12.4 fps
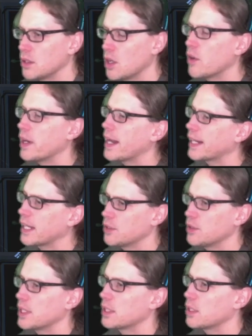All right, I got to
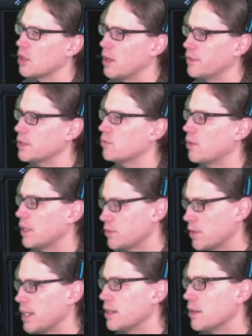do that at the office. That's
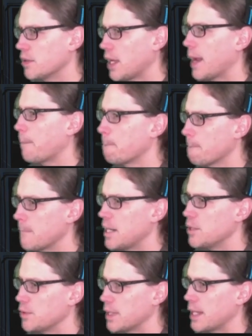right. Okay, I
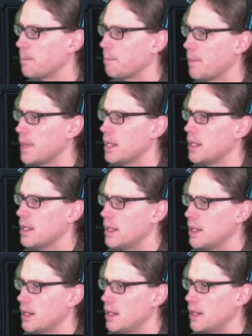need that.
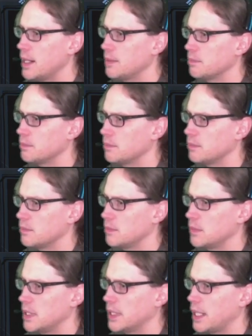All right,
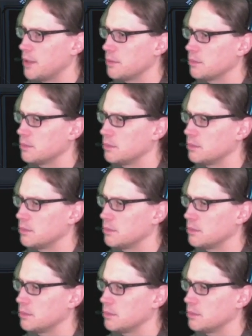log out.